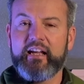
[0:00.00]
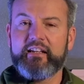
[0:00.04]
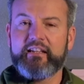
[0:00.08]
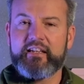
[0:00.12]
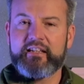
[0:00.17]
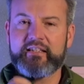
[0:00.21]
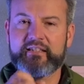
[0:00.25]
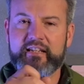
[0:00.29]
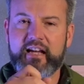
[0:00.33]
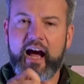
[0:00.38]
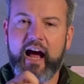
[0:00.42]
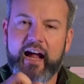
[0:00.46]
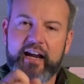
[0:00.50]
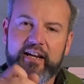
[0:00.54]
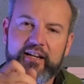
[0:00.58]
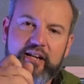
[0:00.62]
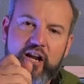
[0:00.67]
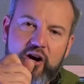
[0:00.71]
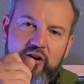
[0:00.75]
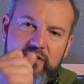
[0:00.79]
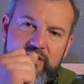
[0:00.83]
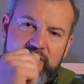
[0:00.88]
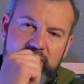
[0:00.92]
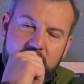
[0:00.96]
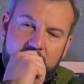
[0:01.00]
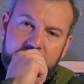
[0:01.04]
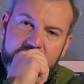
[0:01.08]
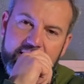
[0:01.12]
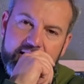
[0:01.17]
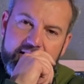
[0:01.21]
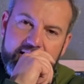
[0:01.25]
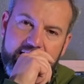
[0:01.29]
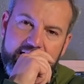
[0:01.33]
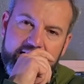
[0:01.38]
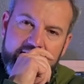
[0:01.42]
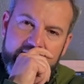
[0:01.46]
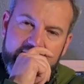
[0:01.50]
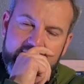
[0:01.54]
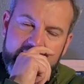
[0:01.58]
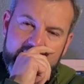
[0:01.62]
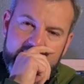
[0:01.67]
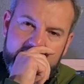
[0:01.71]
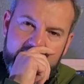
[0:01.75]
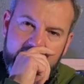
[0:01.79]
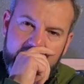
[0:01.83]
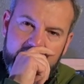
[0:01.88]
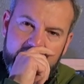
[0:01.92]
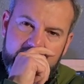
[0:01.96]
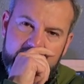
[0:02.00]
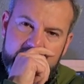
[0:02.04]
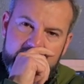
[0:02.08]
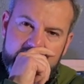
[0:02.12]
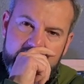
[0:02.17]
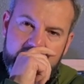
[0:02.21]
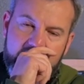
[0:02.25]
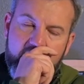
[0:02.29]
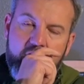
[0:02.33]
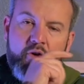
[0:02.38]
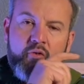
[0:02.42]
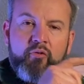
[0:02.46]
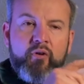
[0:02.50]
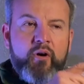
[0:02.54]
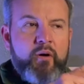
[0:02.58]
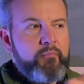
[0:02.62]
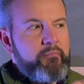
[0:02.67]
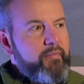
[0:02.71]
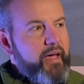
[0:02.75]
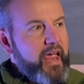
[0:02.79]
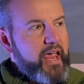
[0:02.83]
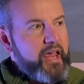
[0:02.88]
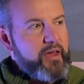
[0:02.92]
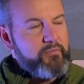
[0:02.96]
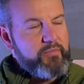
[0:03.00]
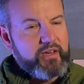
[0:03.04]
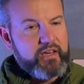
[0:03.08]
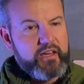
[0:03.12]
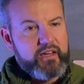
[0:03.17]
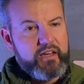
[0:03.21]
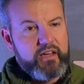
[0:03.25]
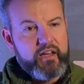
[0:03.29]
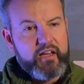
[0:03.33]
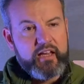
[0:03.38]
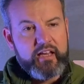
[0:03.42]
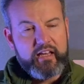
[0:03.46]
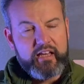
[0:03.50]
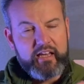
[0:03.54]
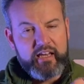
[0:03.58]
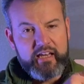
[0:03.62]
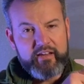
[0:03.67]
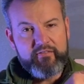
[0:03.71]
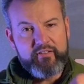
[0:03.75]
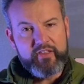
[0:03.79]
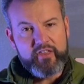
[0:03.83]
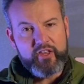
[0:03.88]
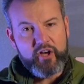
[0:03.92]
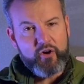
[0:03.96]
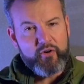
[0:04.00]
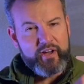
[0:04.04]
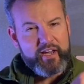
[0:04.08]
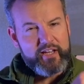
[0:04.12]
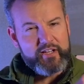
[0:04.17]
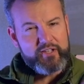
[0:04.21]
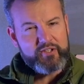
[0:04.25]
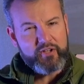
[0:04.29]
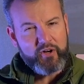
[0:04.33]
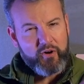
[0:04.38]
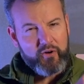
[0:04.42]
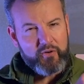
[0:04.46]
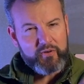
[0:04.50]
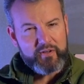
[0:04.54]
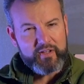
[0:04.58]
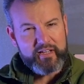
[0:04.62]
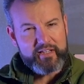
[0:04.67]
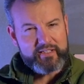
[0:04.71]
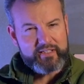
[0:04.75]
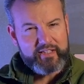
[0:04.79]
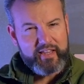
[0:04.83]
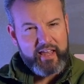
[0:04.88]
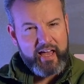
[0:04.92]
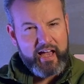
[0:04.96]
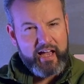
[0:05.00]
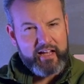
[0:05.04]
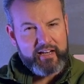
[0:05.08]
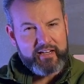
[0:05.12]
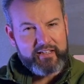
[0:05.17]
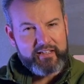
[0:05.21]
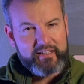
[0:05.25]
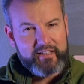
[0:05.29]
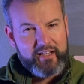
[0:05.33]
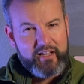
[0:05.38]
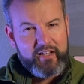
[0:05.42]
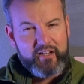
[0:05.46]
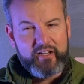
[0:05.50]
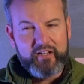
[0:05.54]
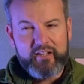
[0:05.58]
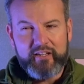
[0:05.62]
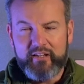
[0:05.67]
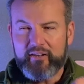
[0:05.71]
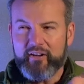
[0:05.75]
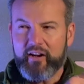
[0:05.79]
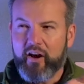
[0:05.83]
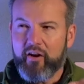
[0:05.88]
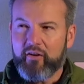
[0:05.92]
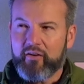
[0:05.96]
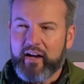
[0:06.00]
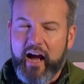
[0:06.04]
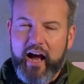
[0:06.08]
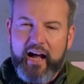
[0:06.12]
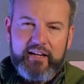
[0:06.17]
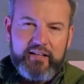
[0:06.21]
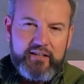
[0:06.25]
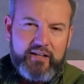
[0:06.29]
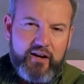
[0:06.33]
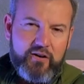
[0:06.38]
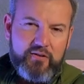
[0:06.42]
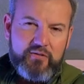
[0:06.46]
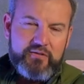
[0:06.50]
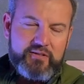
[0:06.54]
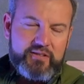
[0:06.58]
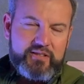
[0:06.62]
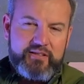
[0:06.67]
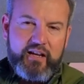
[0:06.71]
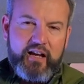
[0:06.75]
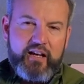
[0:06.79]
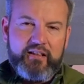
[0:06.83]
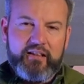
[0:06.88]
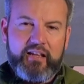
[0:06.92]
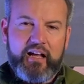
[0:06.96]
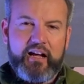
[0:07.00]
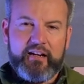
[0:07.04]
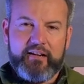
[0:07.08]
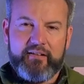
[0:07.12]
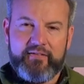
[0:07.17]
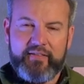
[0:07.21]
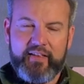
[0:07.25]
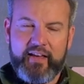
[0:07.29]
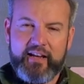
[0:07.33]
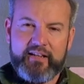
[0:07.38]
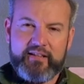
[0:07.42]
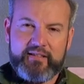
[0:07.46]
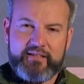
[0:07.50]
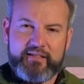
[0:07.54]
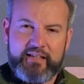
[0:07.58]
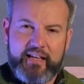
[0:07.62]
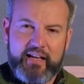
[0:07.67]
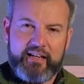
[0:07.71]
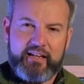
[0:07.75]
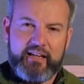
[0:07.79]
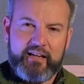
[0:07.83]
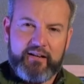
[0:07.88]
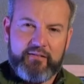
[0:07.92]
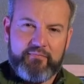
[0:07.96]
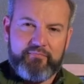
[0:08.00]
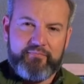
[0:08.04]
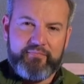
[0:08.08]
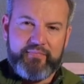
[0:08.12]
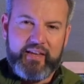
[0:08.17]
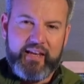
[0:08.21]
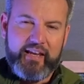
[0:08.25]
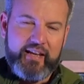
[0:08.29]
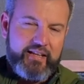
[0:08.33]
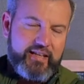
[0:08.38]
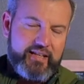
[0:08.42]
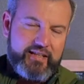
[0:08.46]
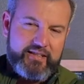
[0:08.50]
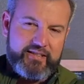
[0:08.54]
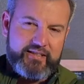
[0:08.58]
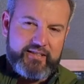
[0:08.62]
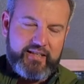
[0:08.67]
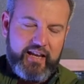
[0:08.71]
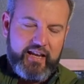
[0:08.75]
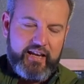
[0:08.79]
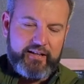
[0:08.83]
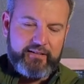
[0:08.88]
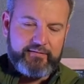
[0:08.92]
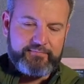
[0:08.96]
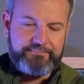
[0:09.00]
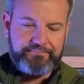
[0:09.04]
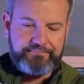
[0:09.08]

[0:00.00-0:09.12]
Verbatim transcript: does God know something that he didn't tell us? Well, maybe even though he told us that, you know, God knows a lot of things that um, he didn't say.